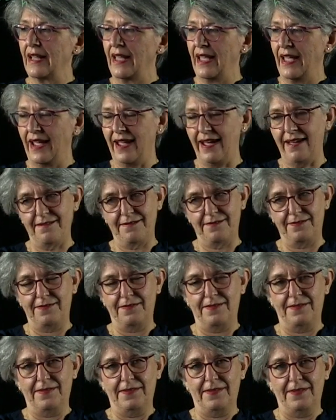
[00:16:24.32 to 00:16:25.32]

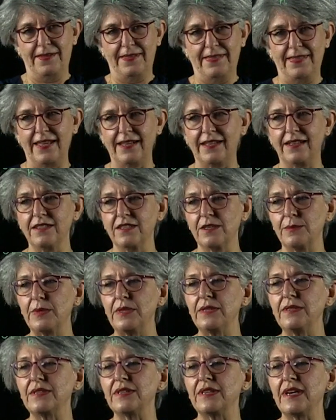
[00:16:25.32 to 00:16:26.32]
have negligible
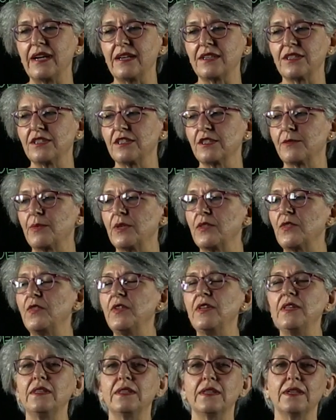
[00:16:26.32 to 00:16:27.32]
interactions
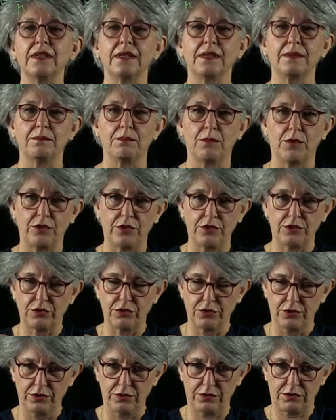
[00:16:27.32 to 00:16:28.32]
between the
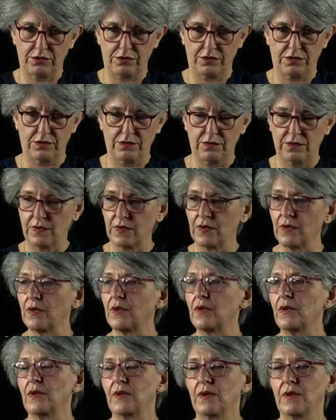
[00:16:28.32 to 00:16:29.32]
molecules,
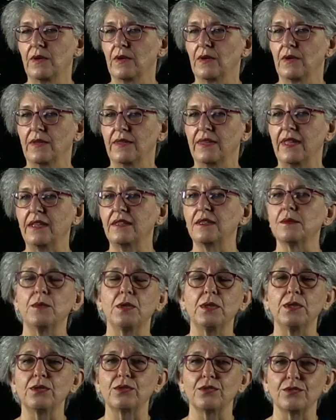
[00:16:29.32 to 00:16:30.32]
that the
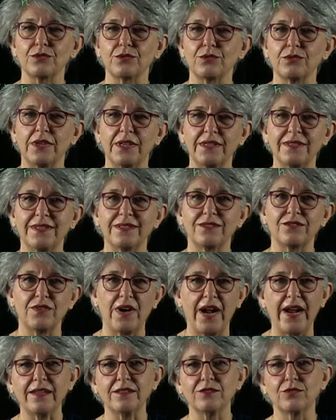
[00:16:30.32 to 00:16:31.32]
molecules do not
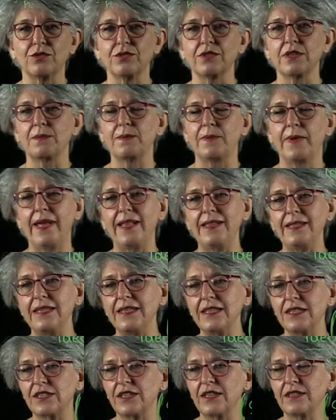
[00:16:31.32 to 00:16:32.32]
attract or repel
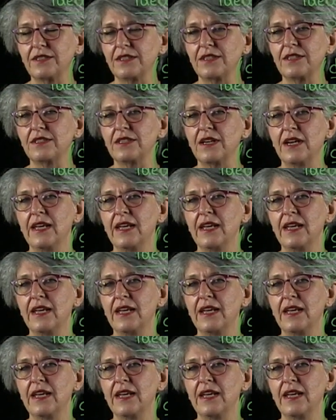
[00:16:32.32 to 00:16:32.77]
each other,